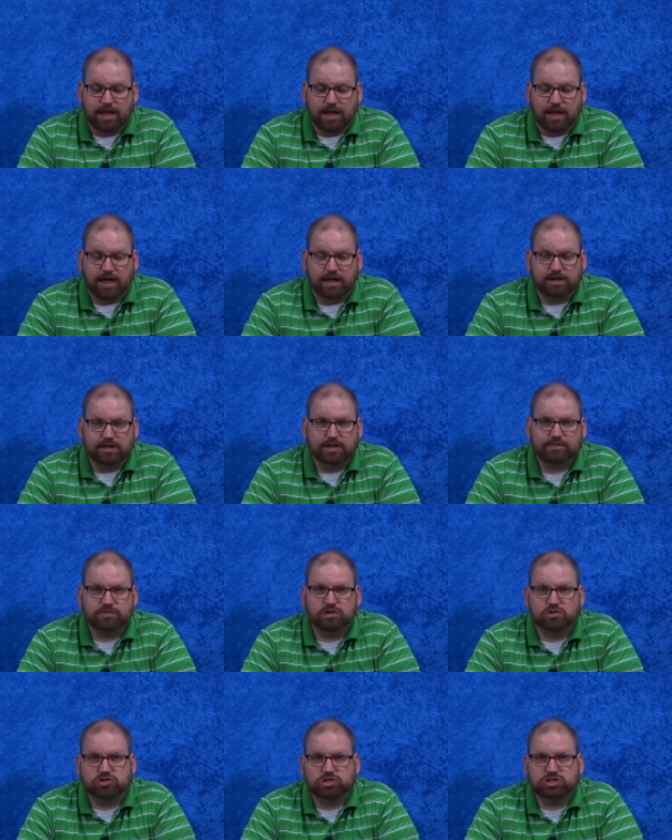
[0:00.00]
And even
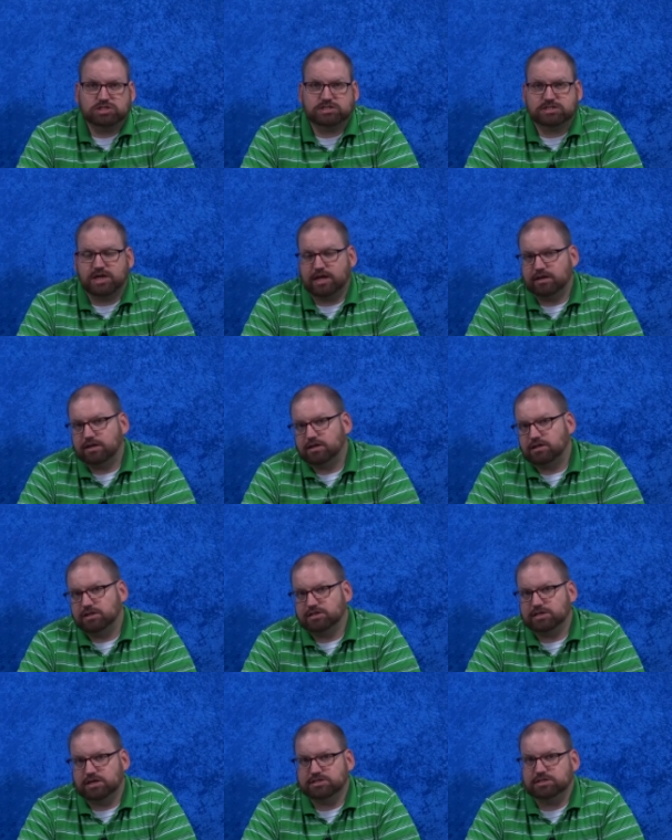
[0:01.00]
though she technically
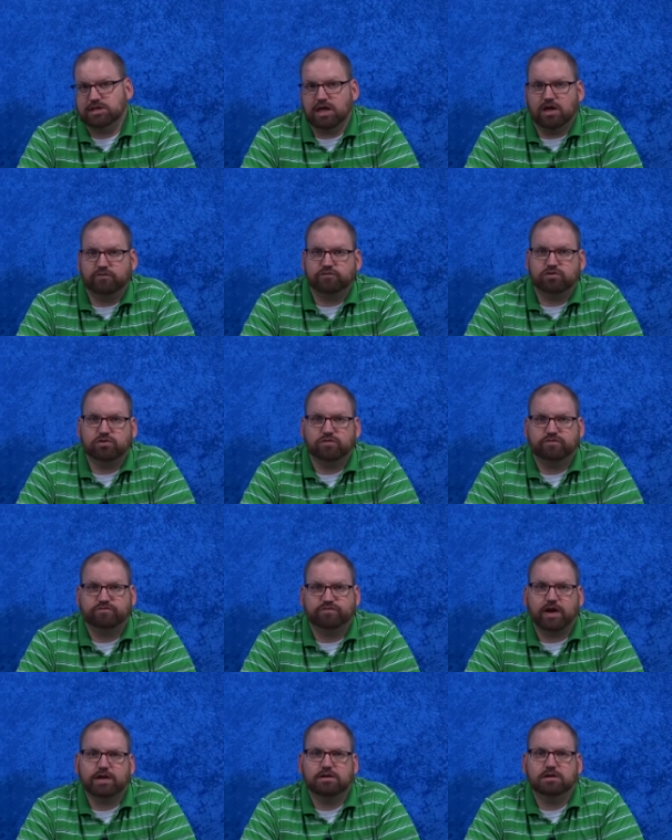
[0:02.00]
doesn't ever
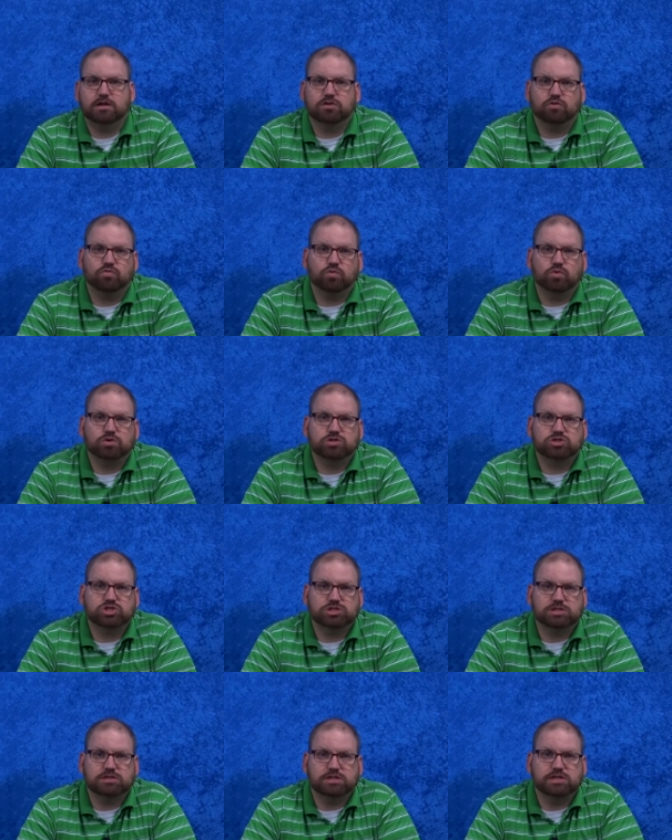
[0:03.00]
fight in the war,
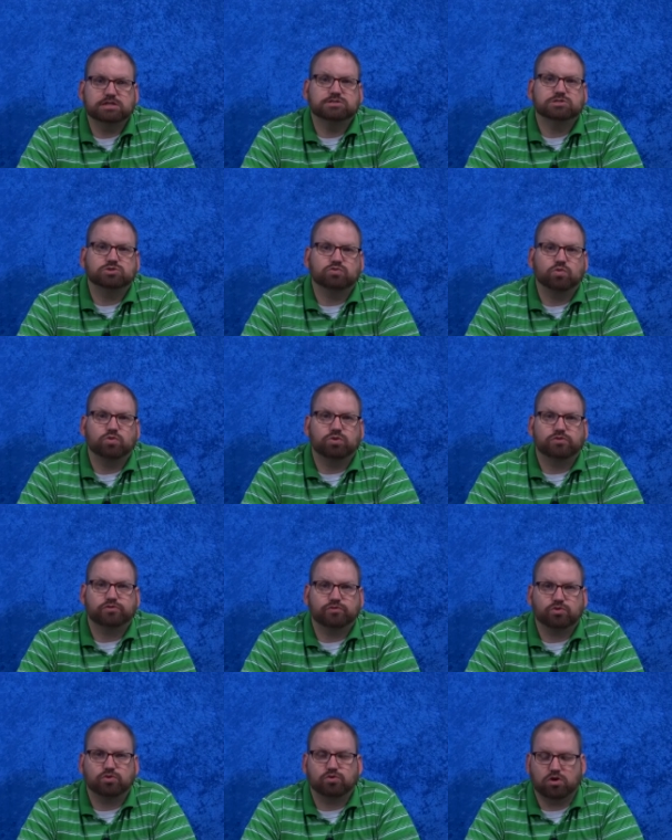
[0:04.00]
she leads the war
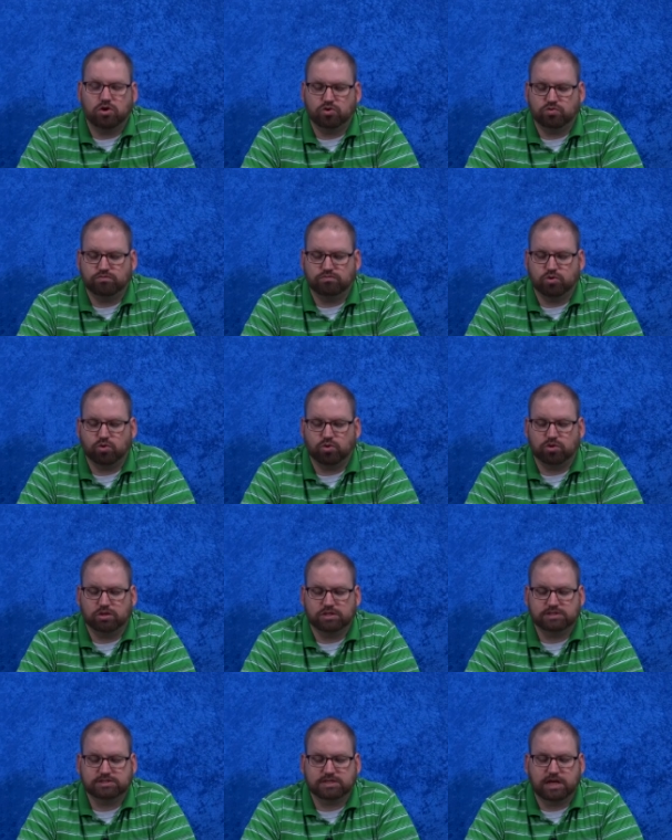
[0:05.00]
through her own
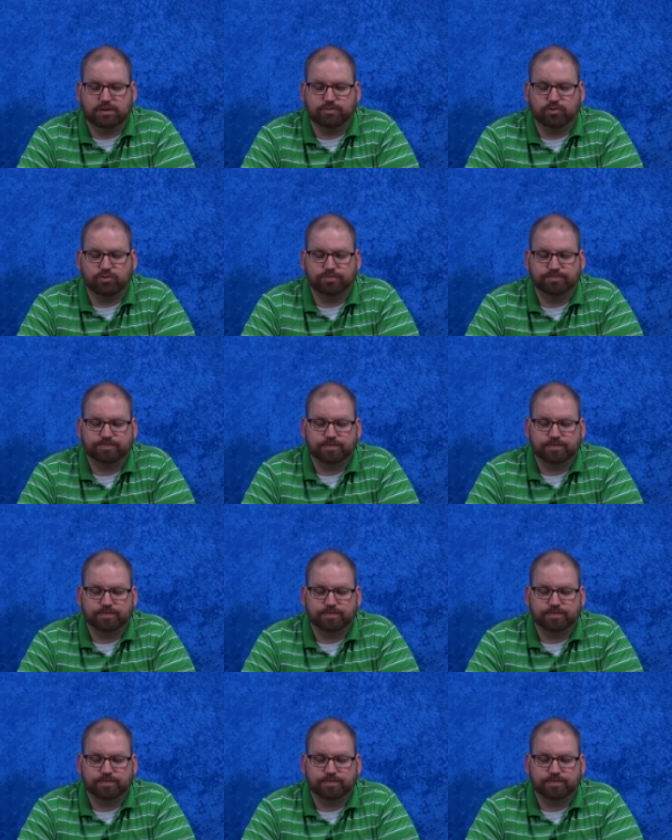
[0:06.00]
moral example.